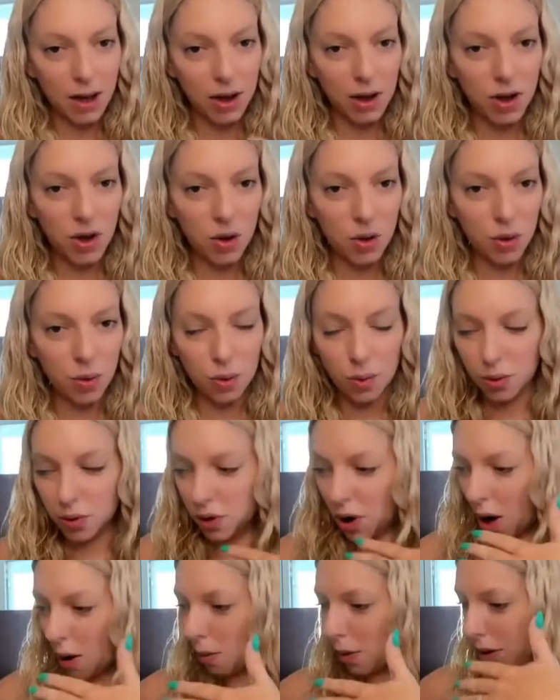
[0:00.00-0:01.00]
You
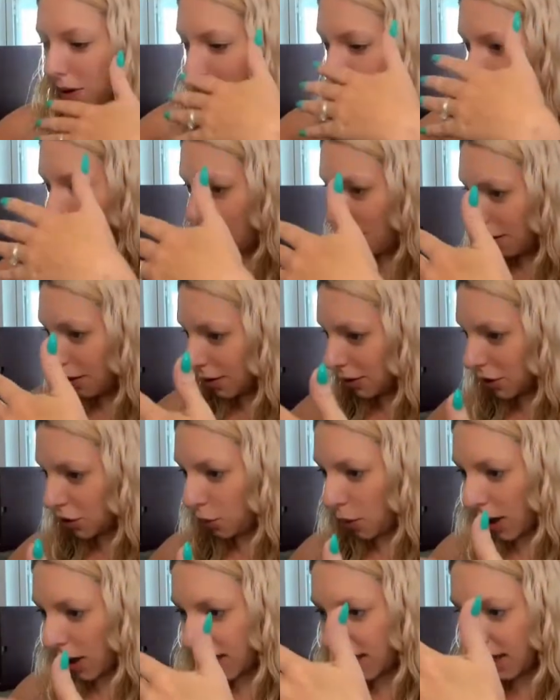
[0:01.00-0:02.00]
go along
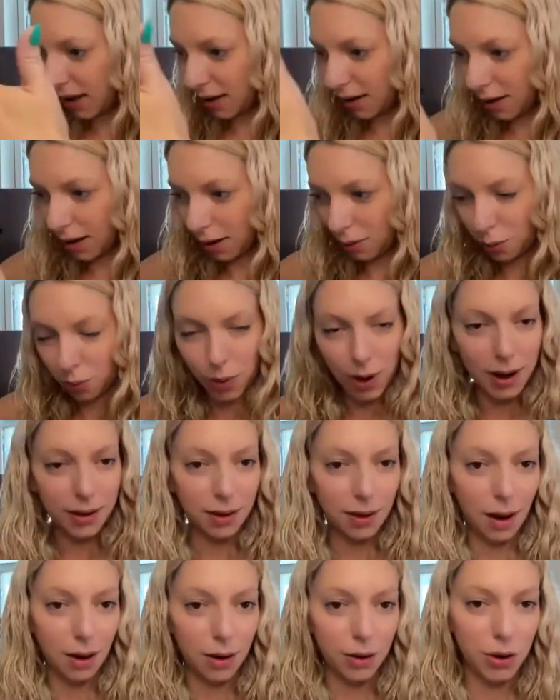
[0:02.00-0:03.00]
treading
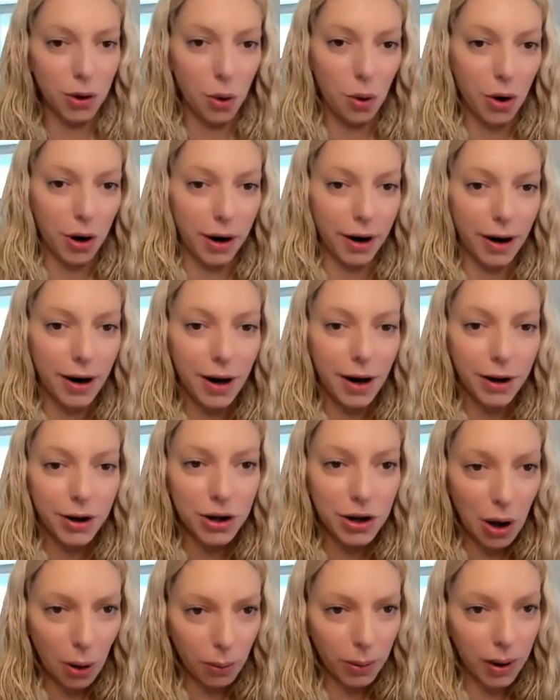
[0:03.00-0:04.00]
with your
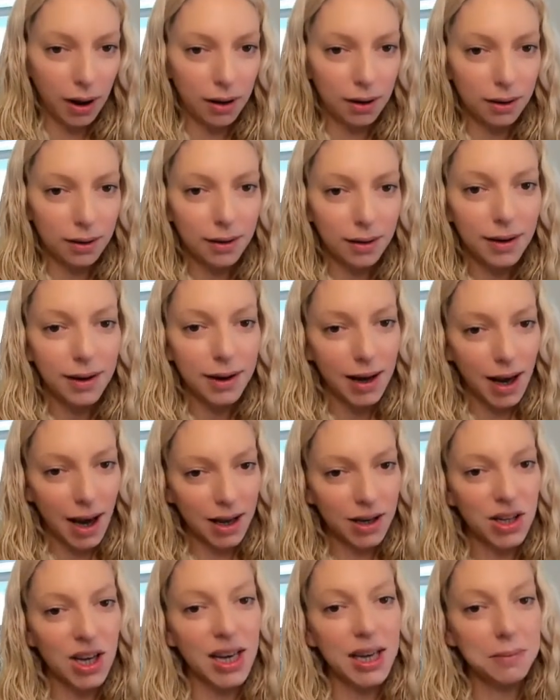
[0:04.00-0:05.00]
Yoda
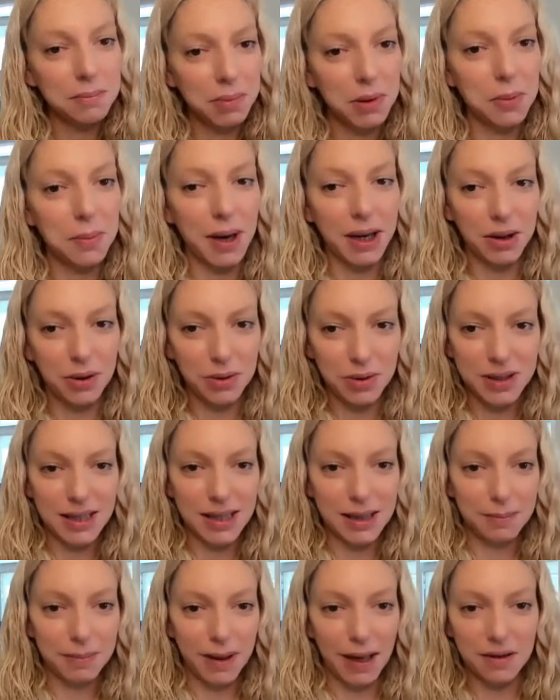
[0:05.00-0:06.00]
and you implement your
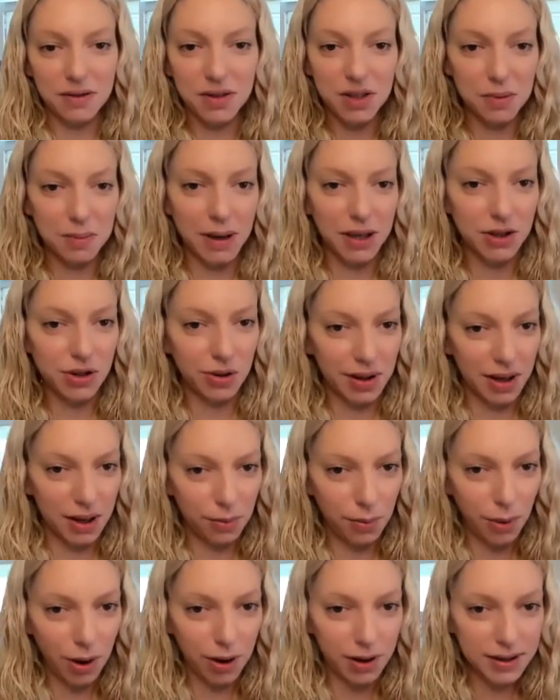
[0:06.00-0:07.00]
sleep plan to make sure that
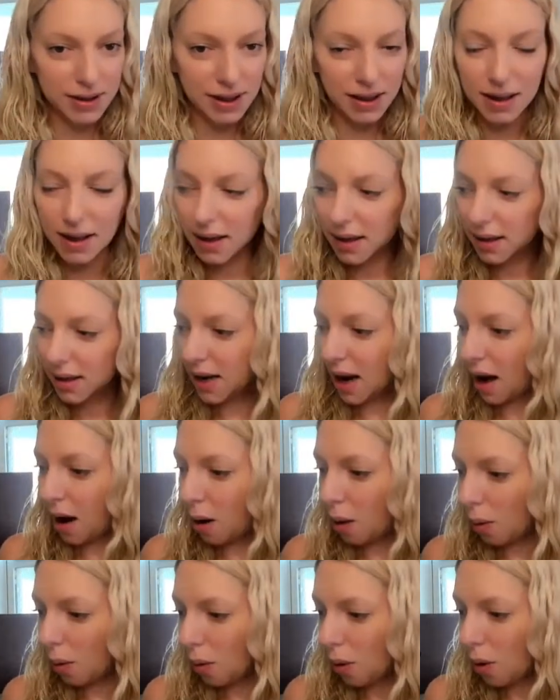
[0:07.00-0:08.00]
it works.
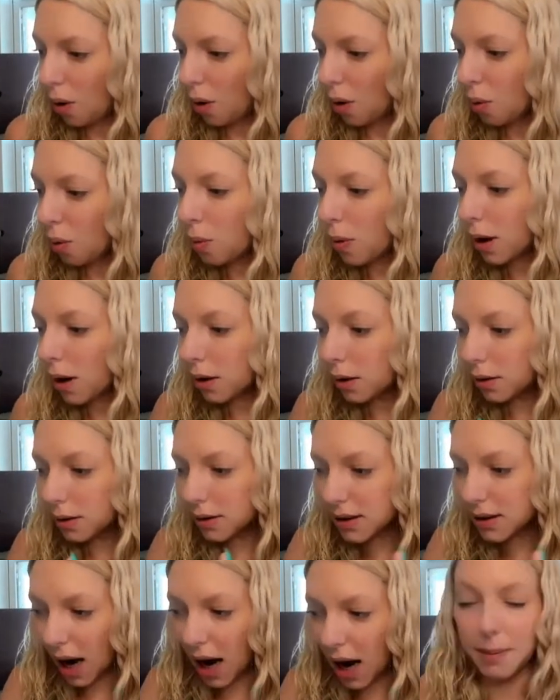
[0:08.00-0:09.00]
Now, what
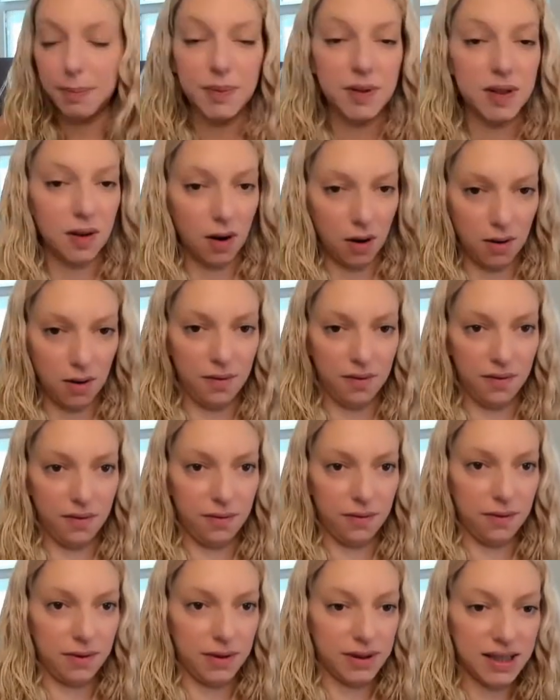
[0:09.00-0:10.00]
are types of
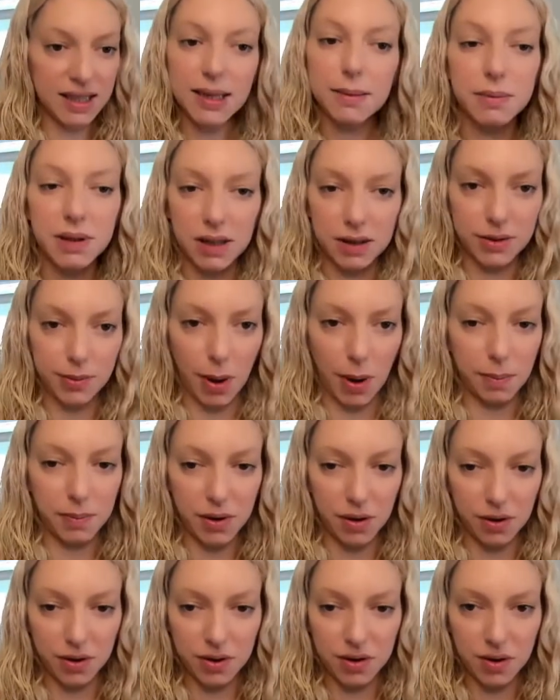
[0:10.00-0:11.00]
sleep
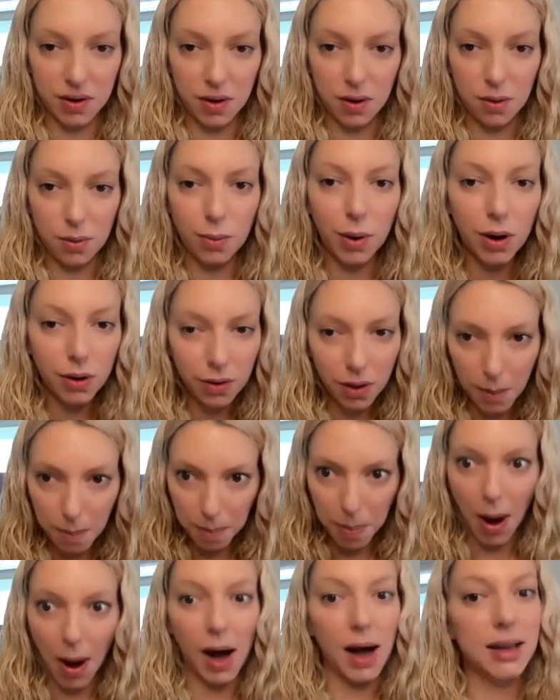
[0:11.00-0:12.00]
disruptors? What are
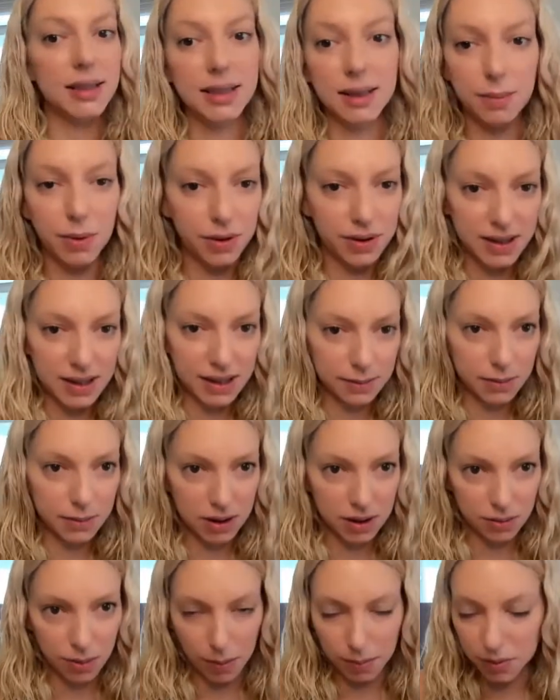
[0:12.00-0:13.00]
the possible sleep
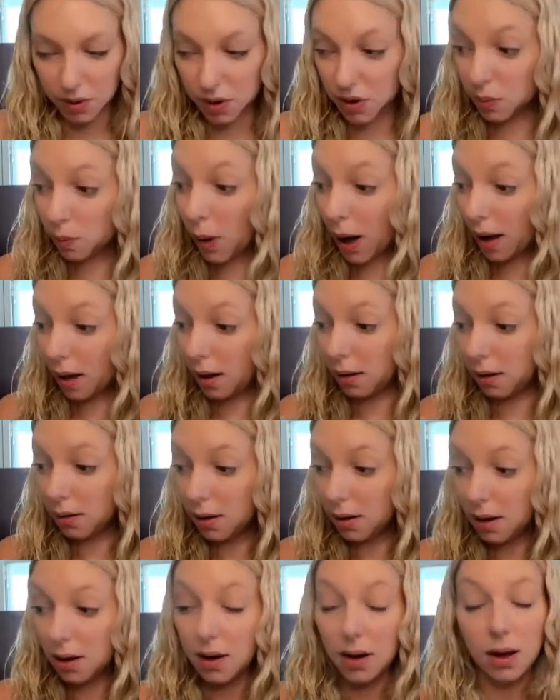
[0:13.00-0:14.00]
disruptors?
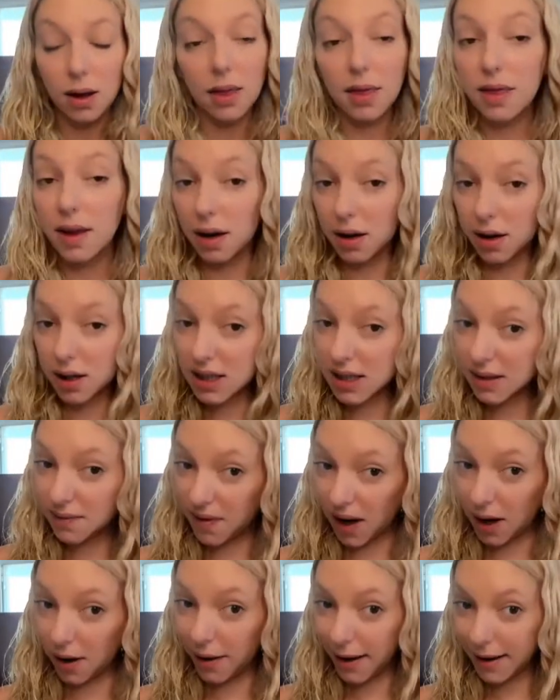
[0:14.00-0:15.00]
Well, there's
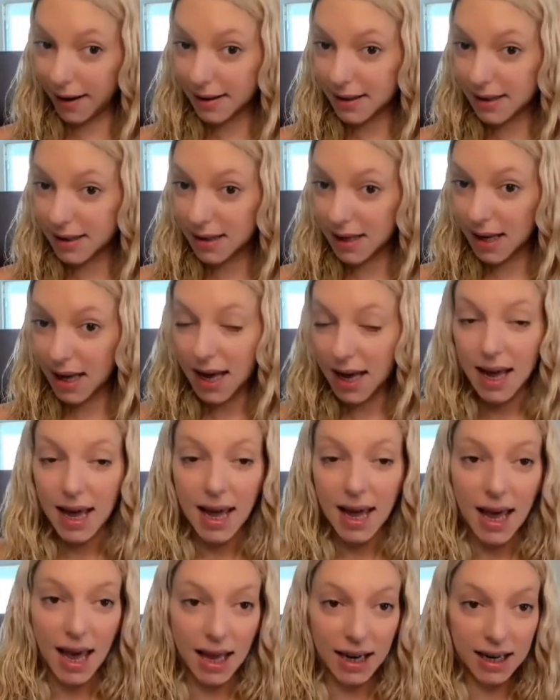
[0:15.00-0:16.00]
various.
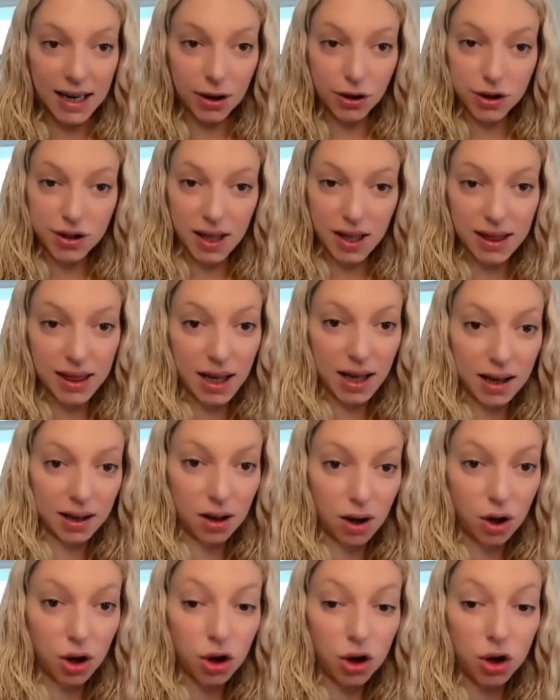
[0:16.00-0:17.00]
And here's the
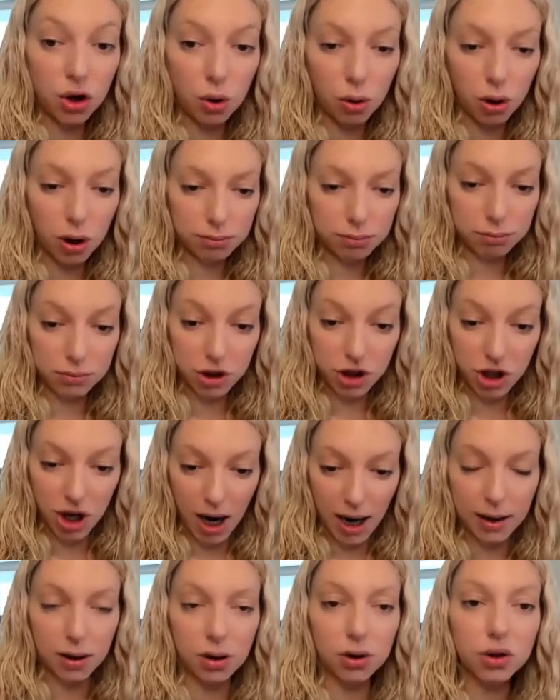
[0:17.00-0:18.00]
thing, your
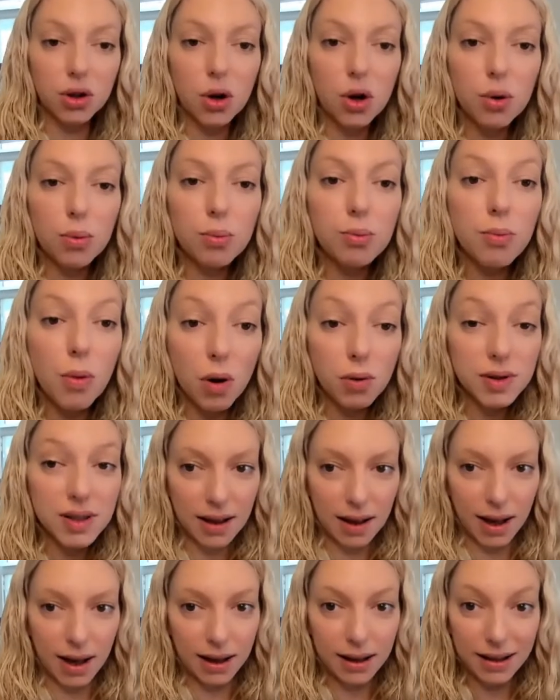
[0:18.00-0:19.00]
child
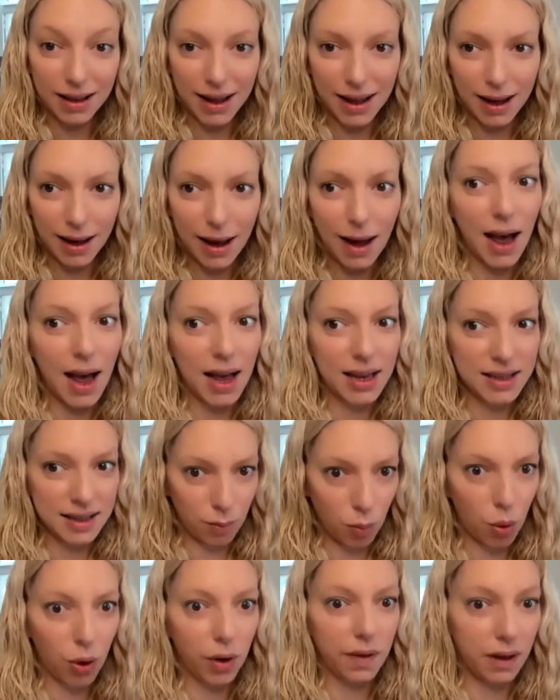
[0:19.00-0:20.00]
most likely
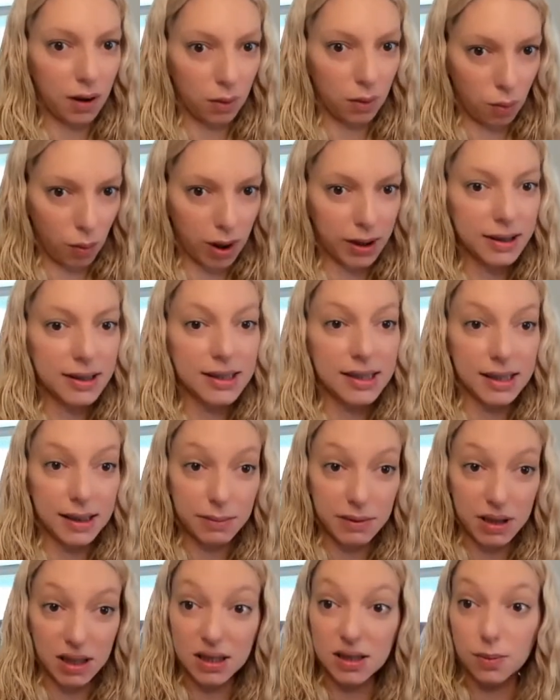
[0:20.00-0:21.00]
has more than one
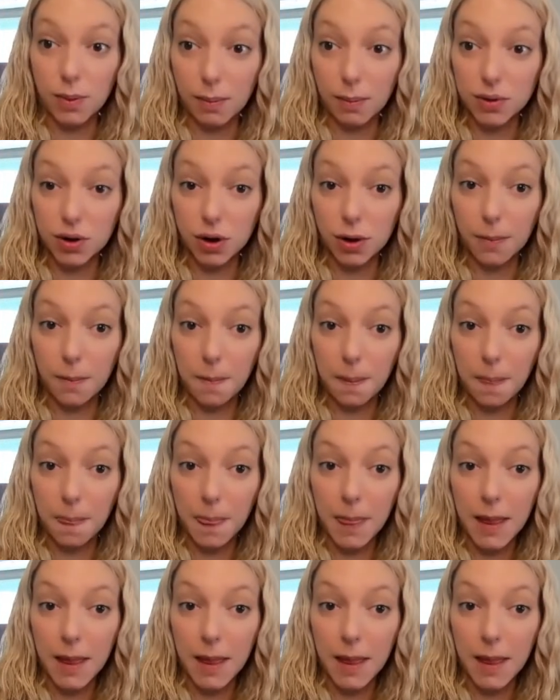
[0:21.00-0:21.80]
sleep disruptor.